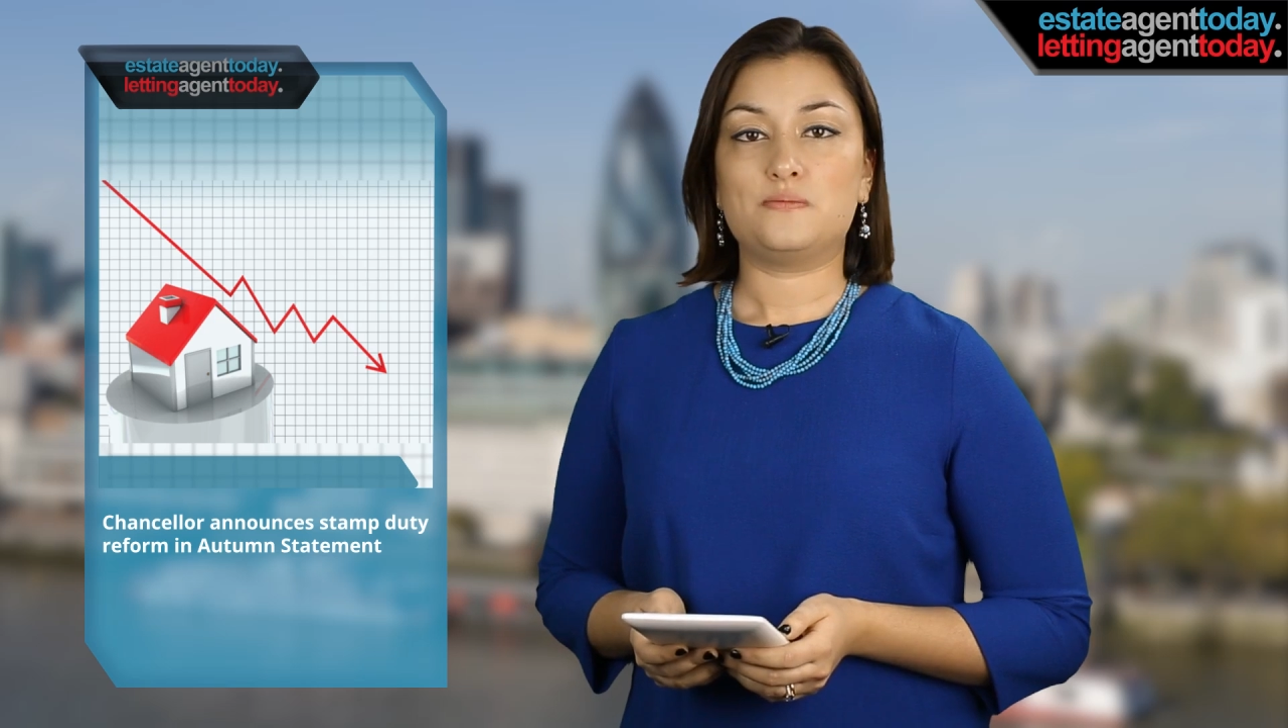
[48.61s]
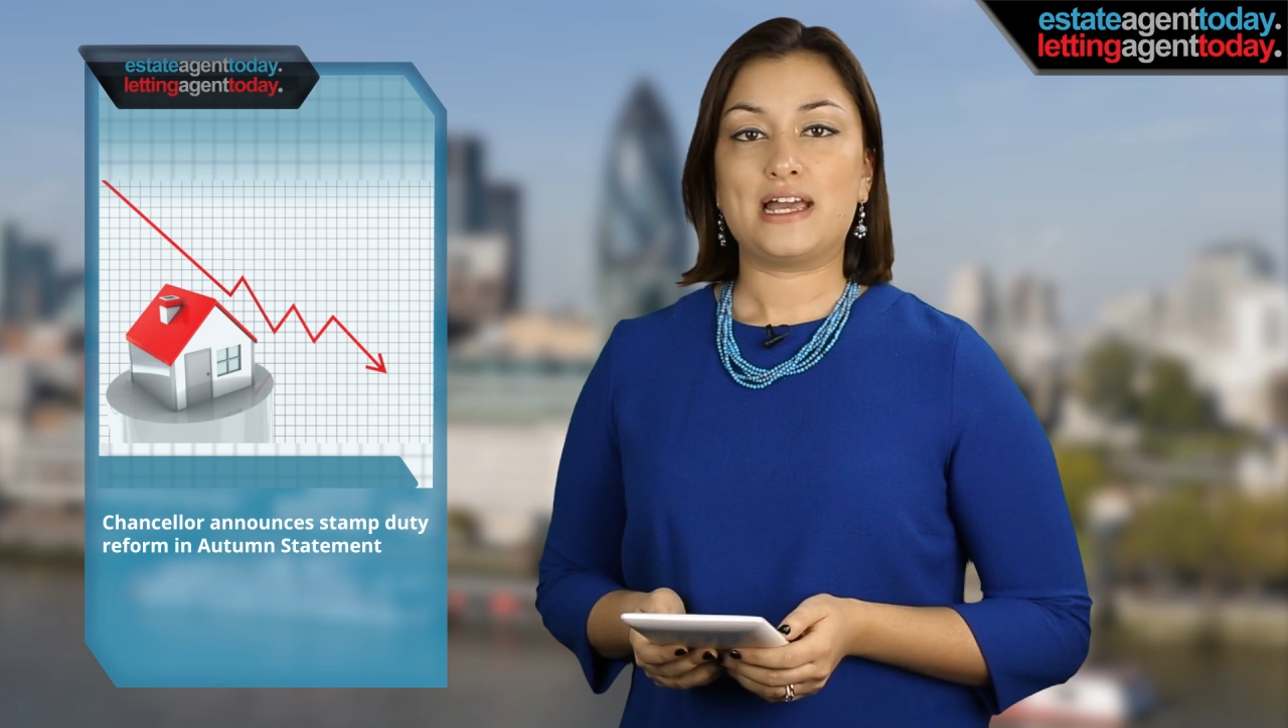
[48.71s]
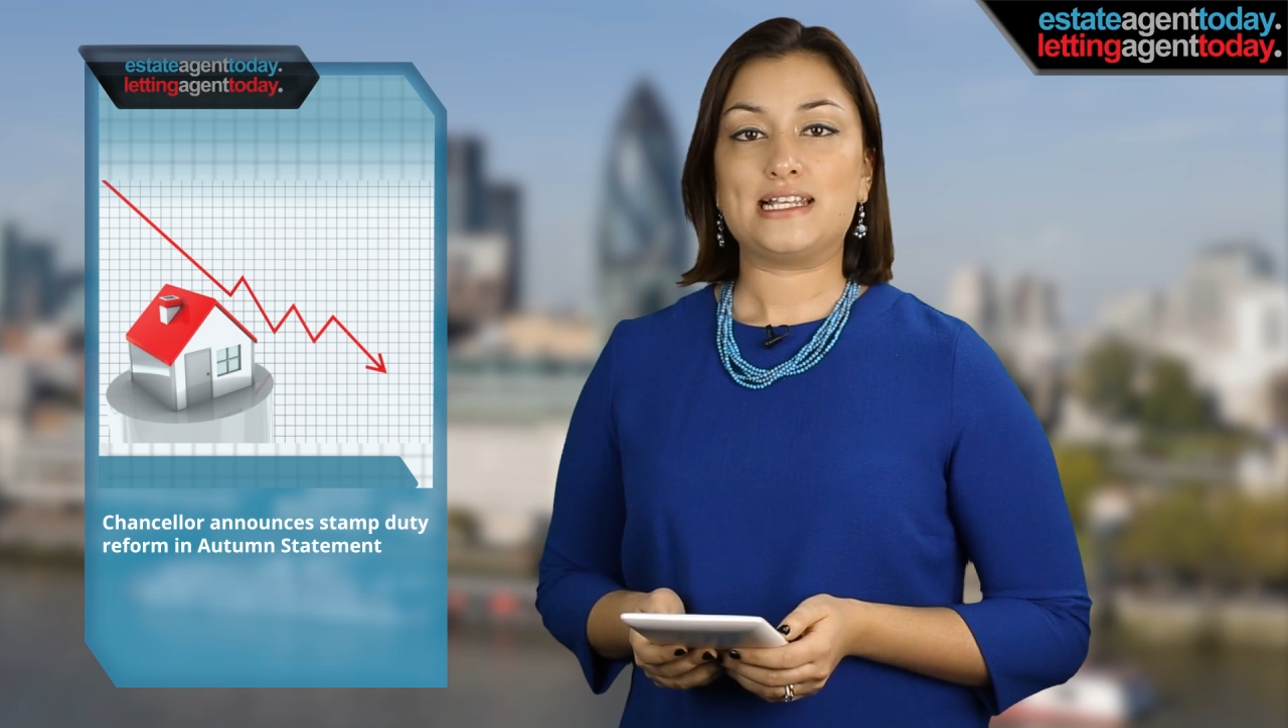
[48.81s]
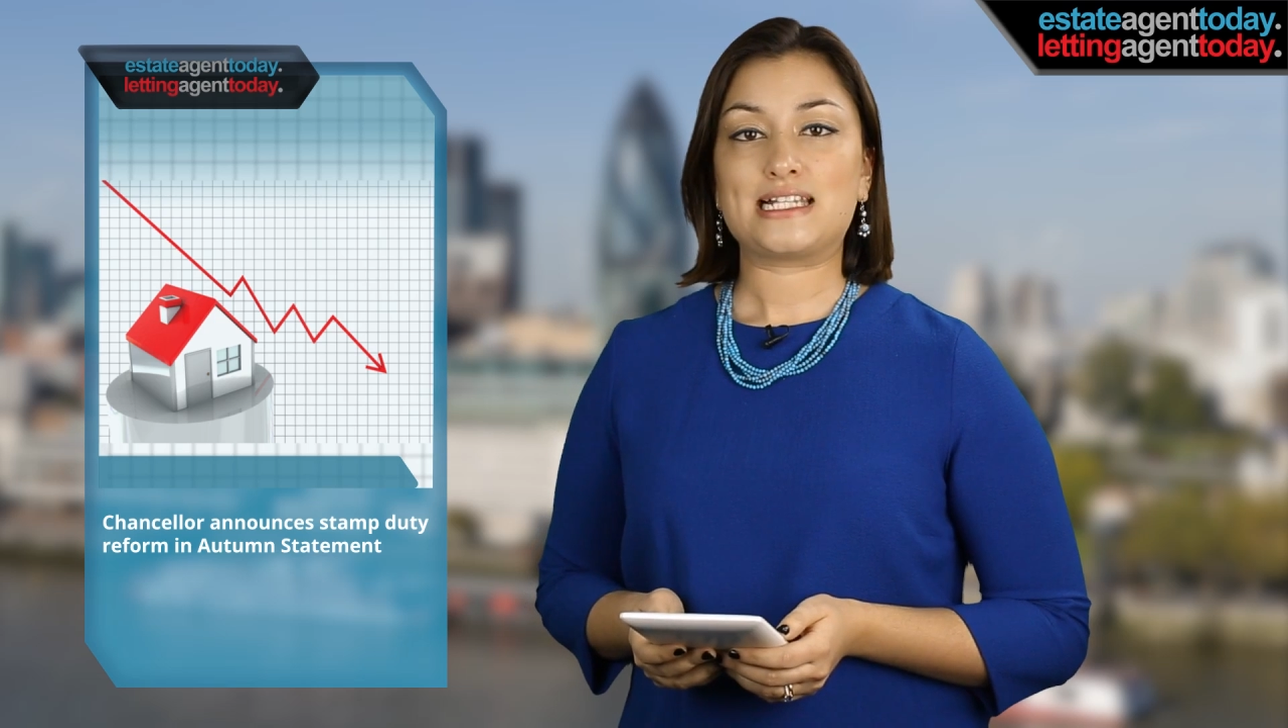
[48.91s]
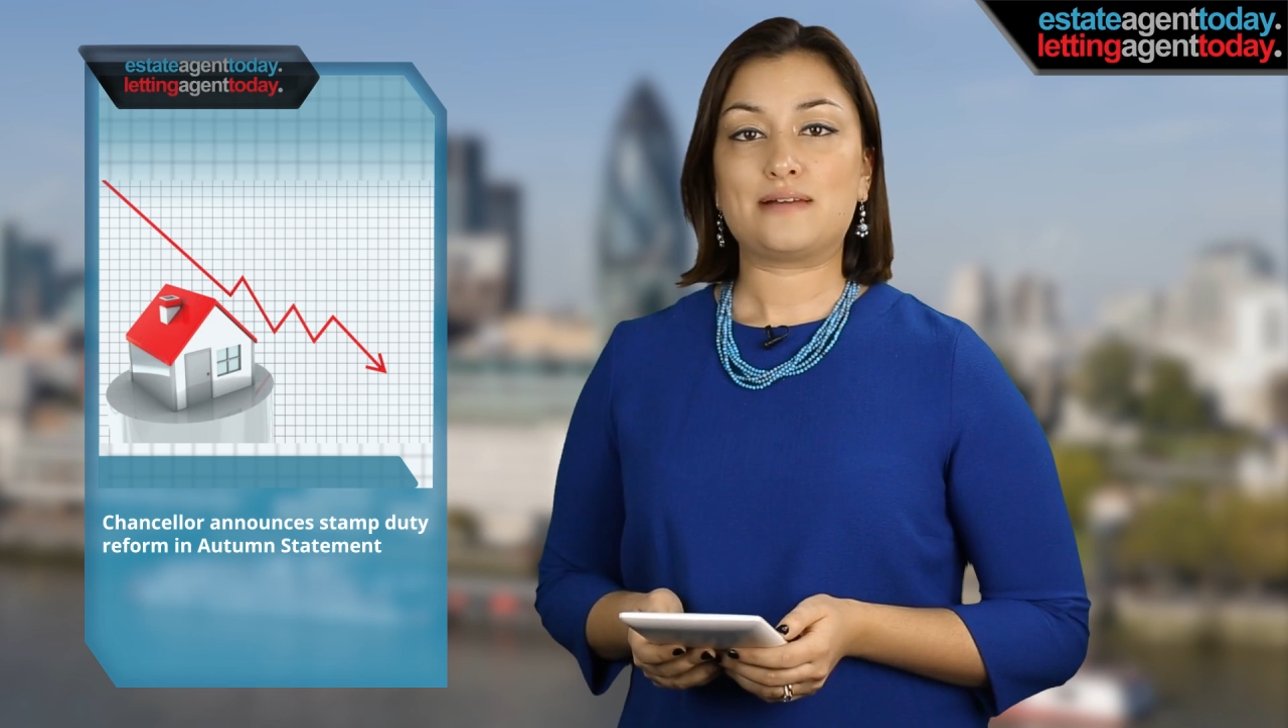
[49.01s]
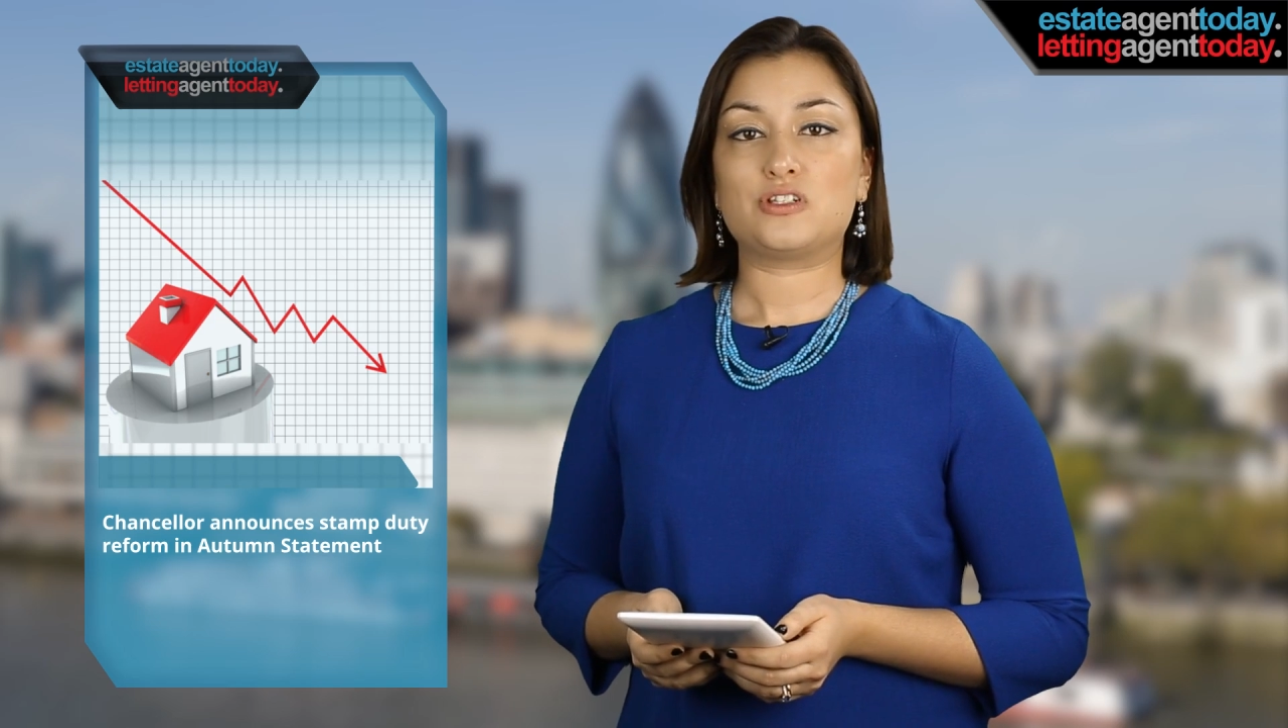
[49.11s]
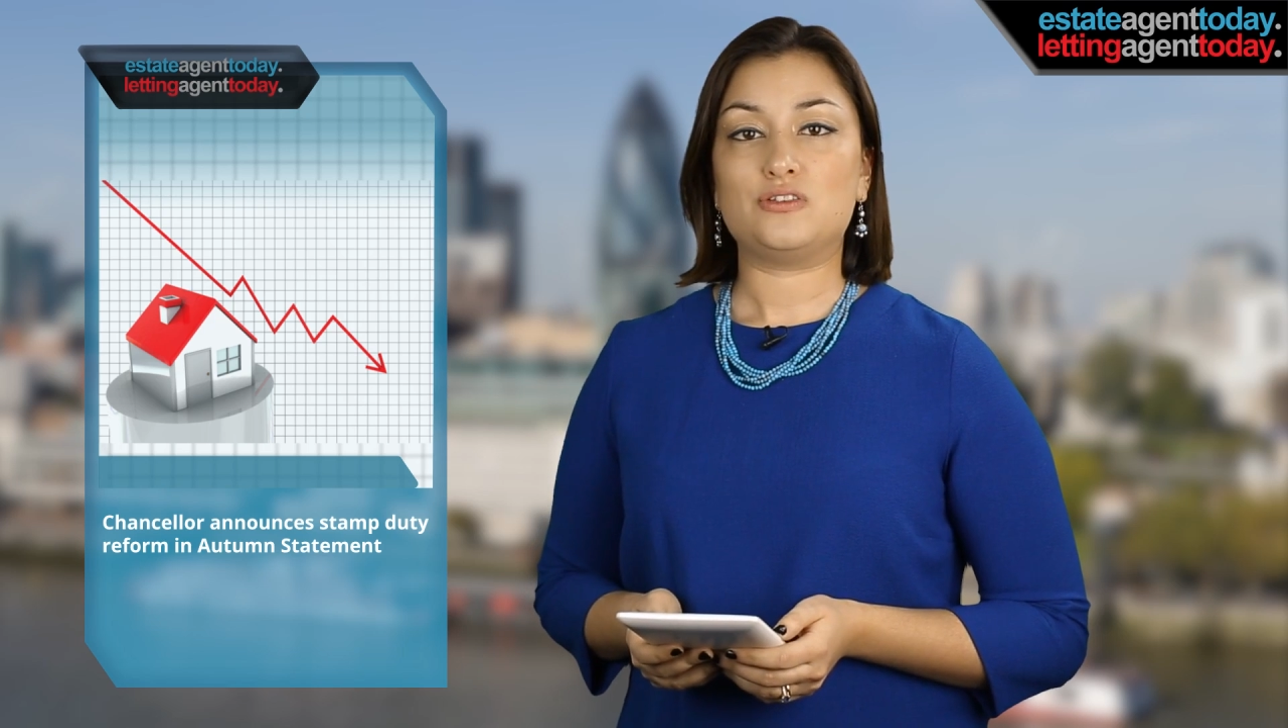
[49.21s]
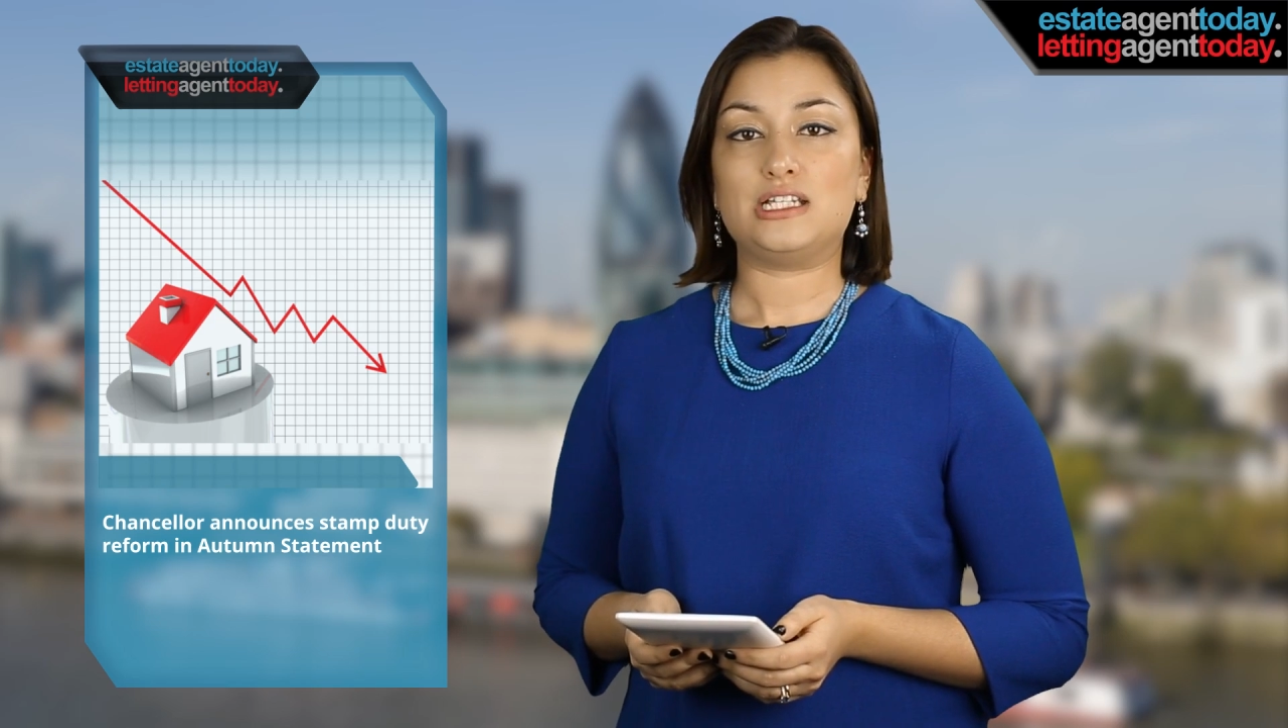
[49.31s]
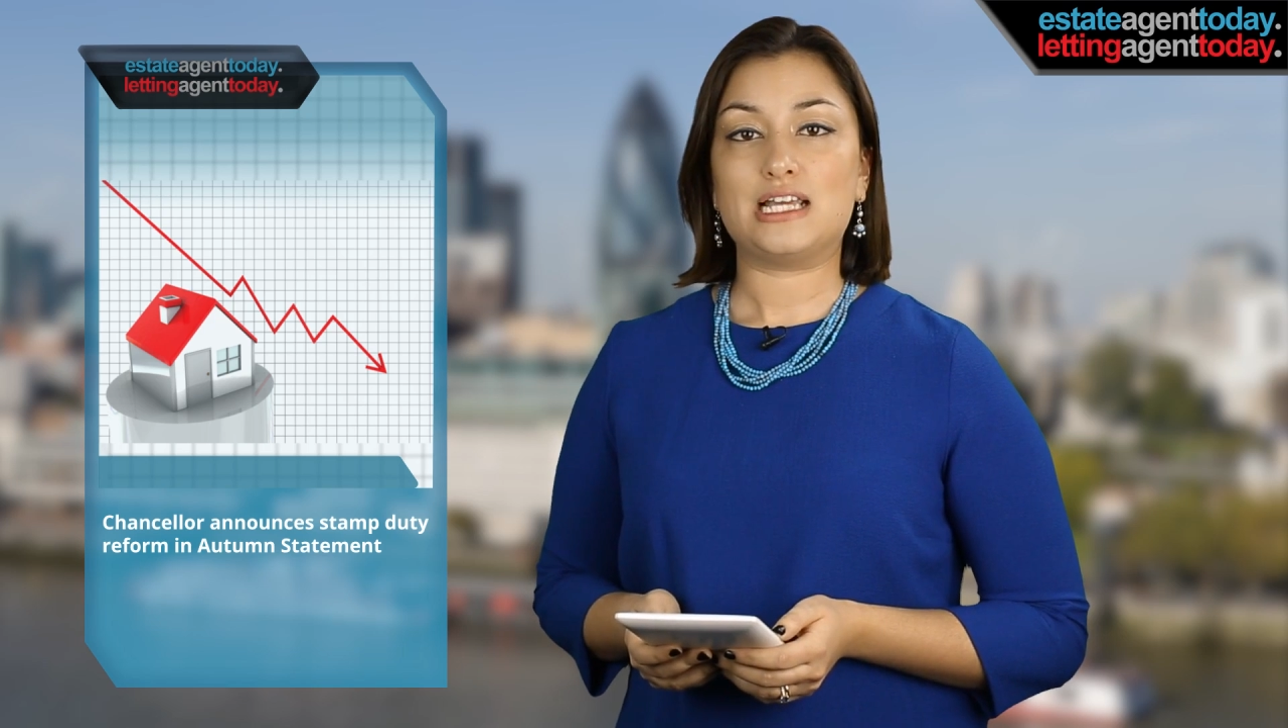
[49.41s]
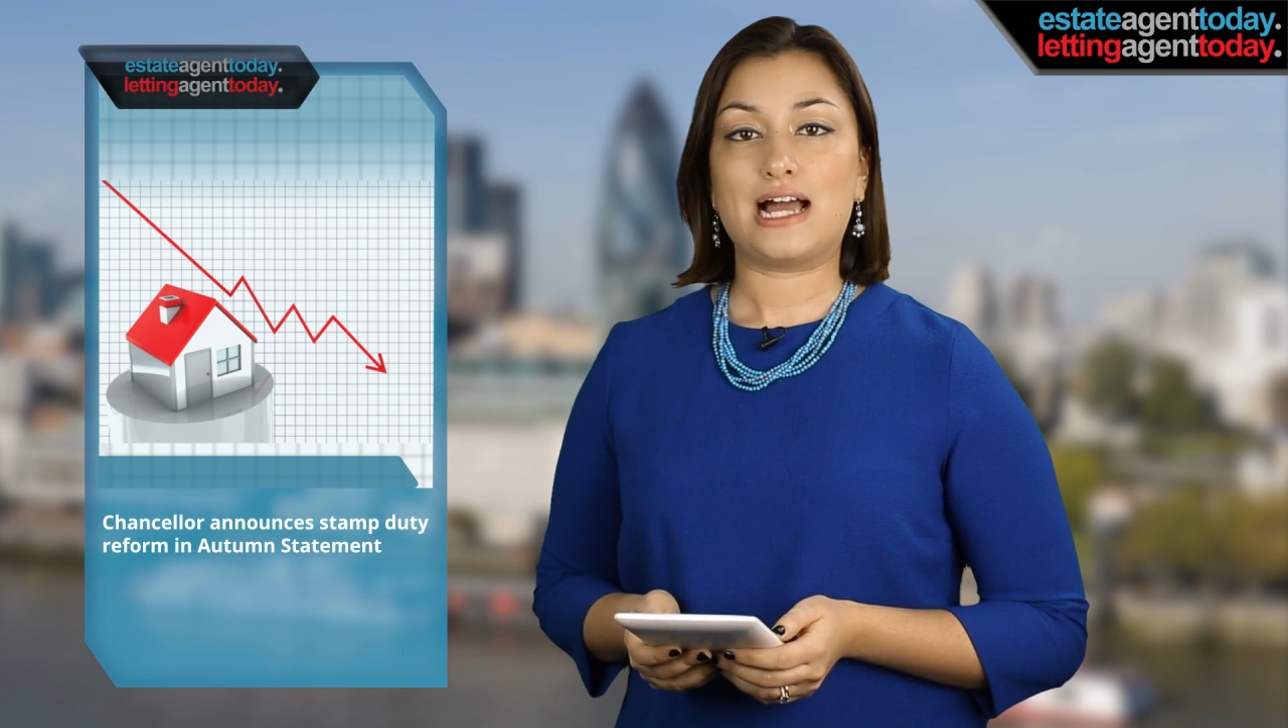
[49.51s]
you pay stamp
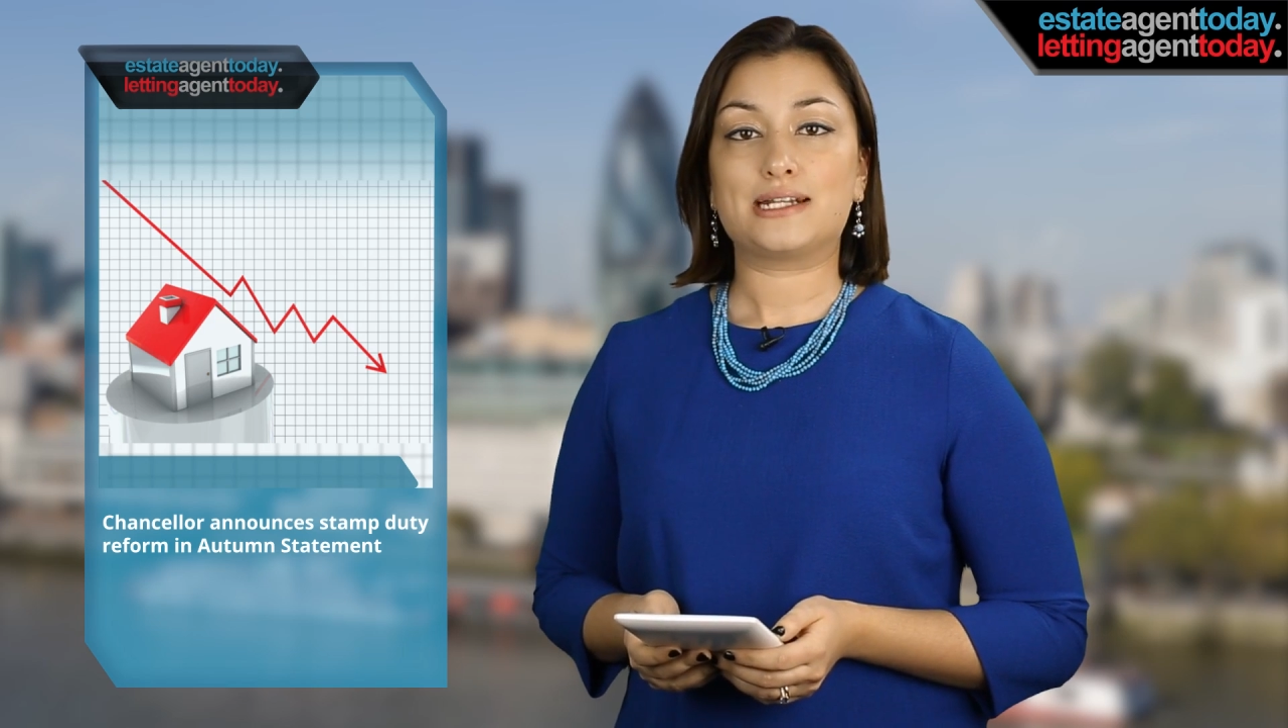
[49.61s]
duty